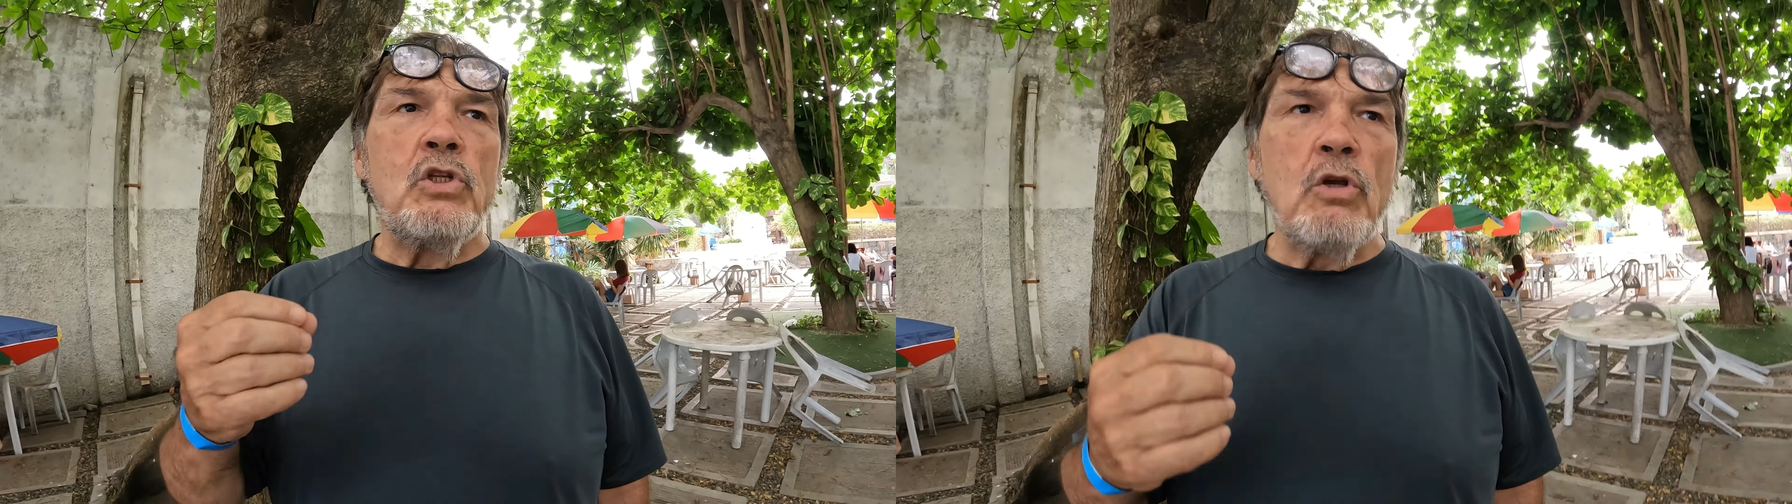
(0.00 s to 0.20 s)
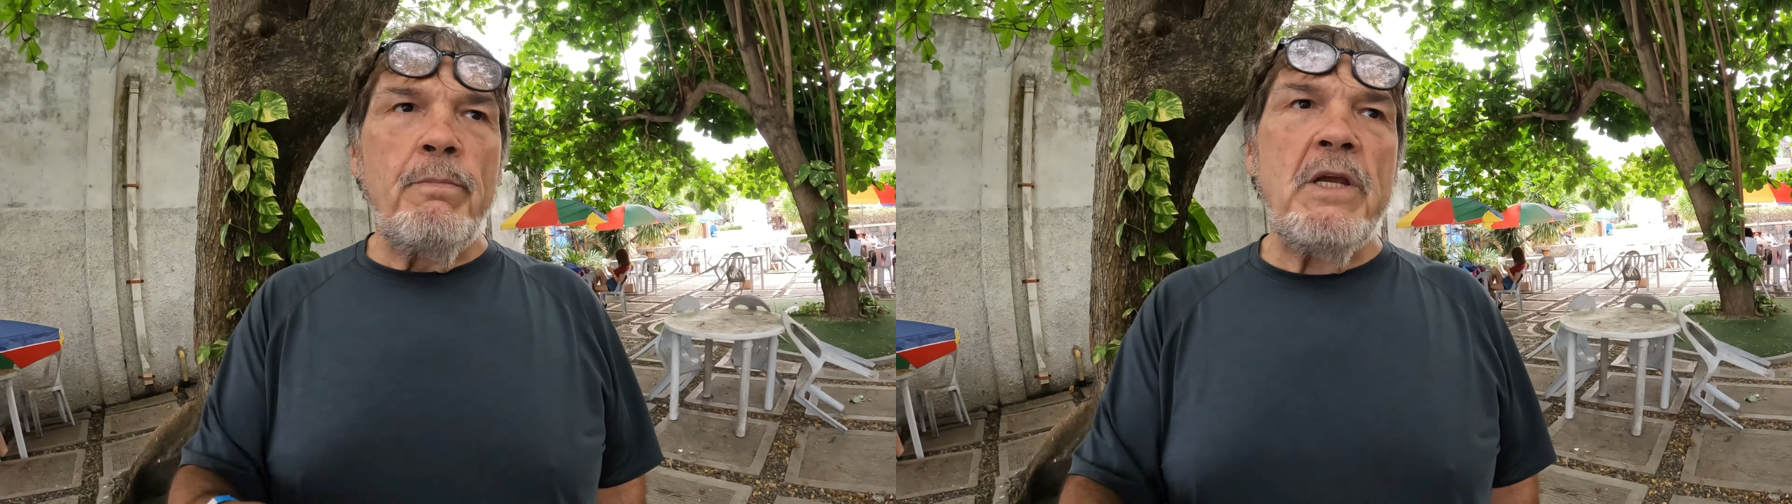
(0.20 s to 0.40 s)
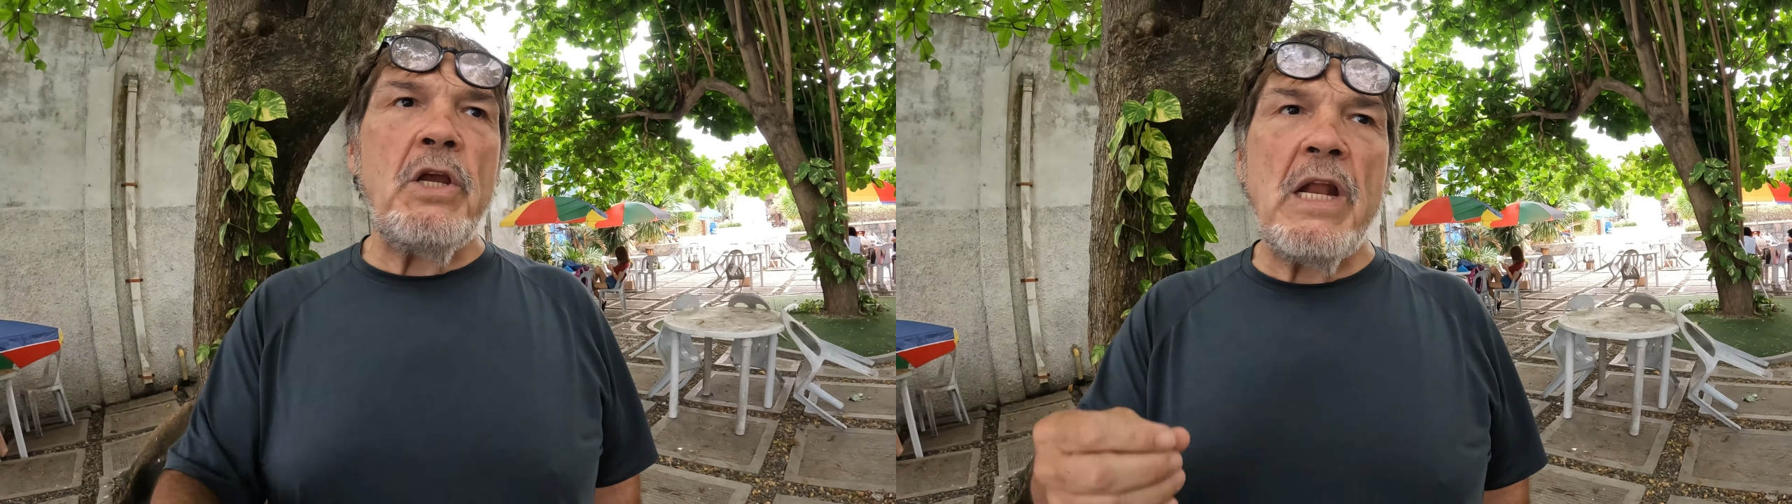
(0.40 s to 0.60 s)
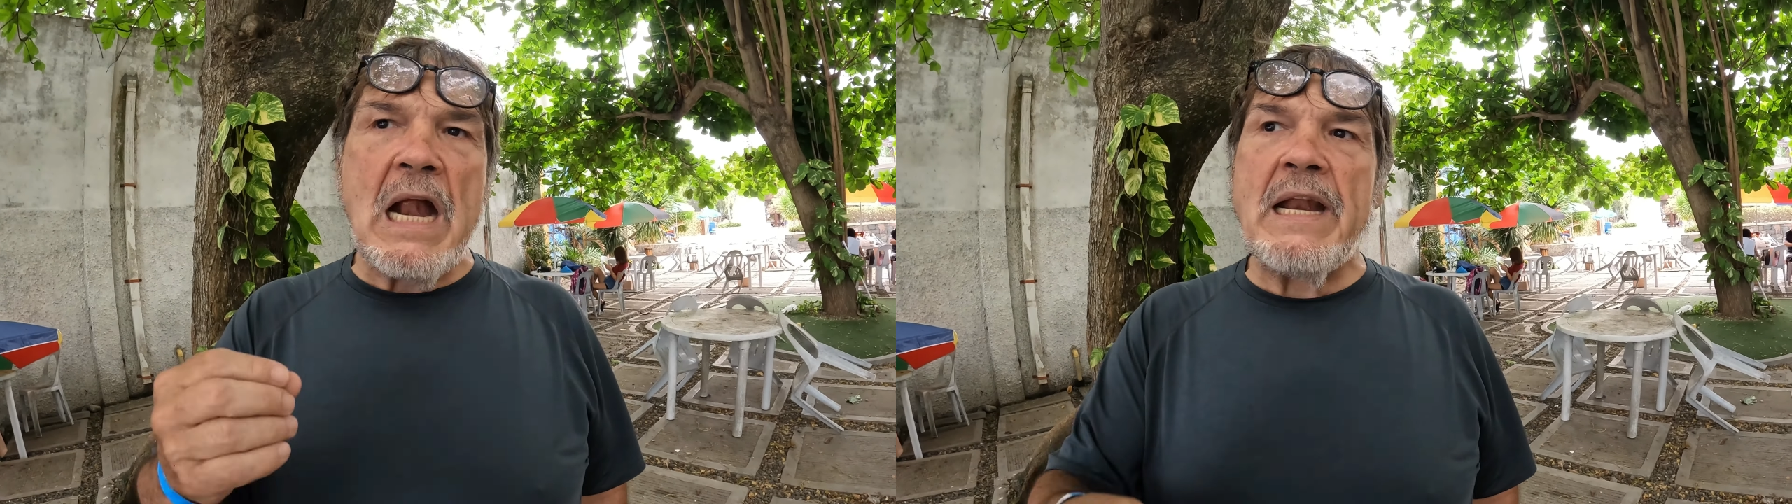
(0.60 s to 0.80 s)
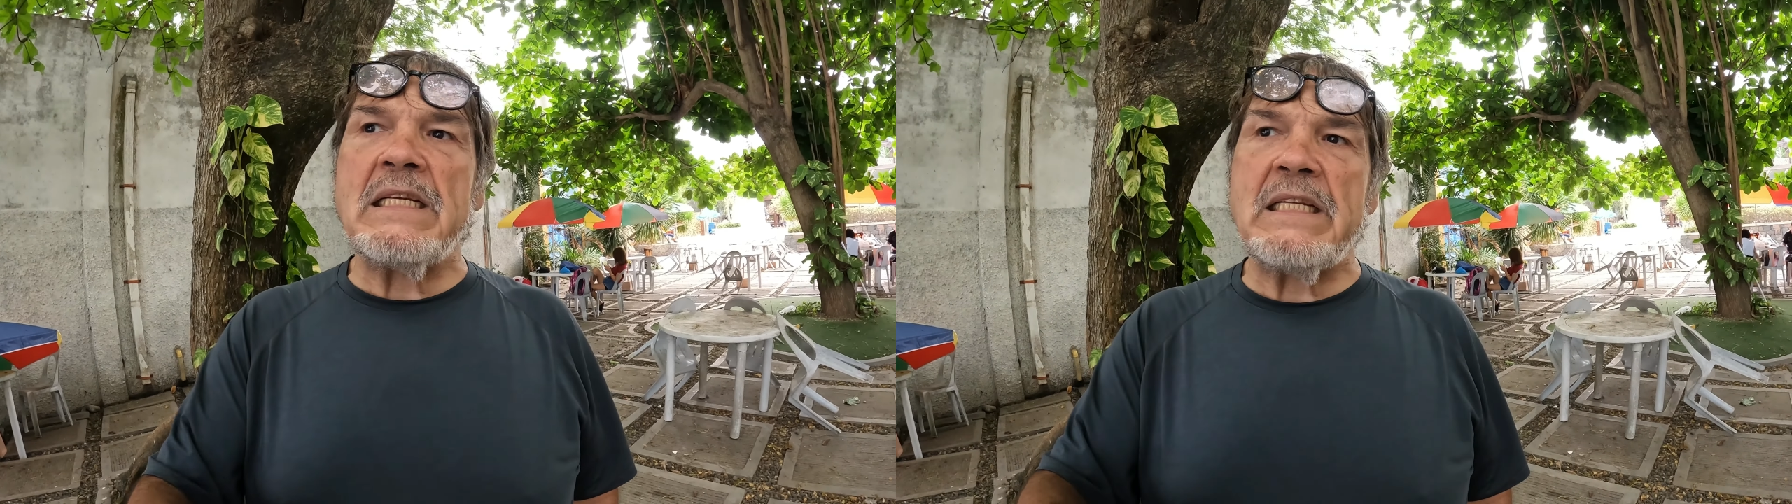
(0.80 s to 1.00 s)
to be a
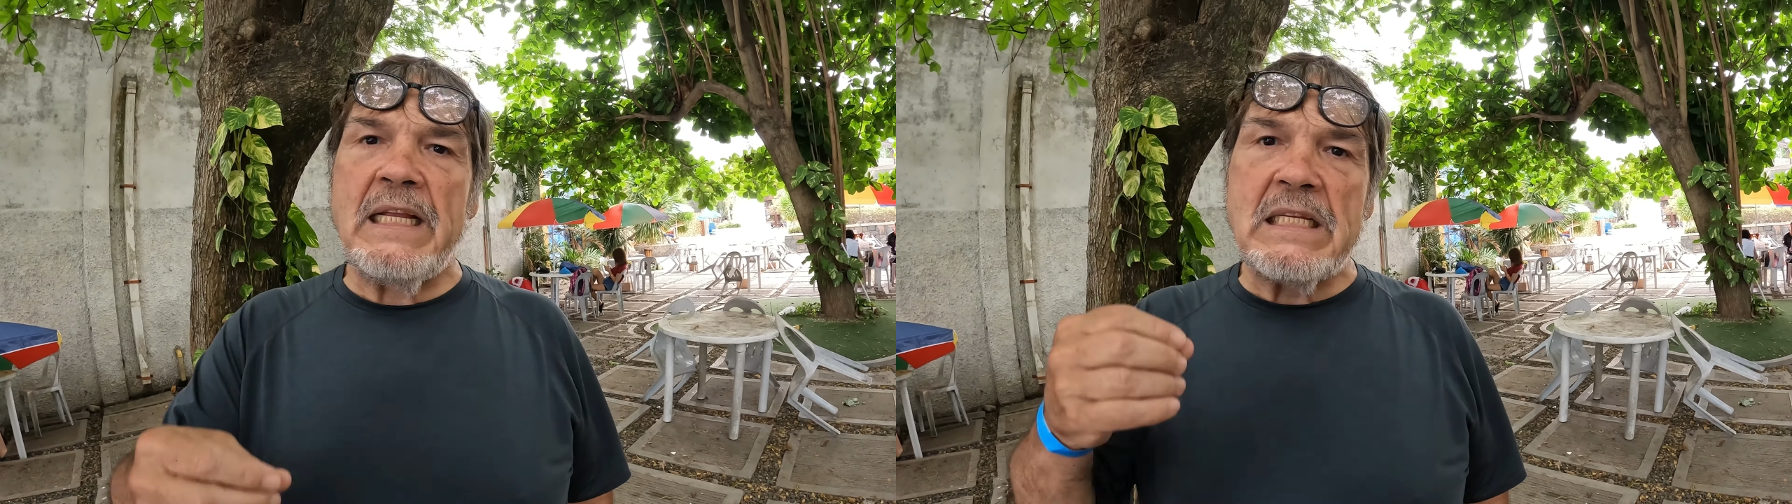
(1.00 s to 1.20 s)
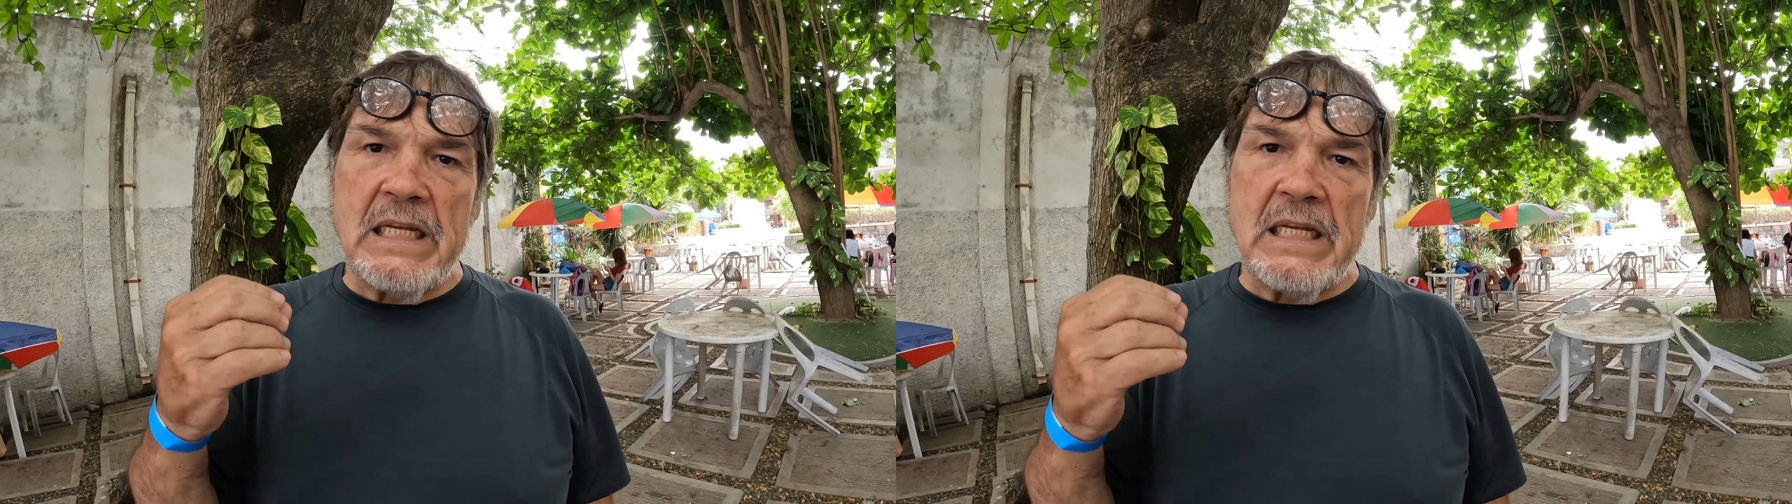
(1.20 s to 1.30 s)
United States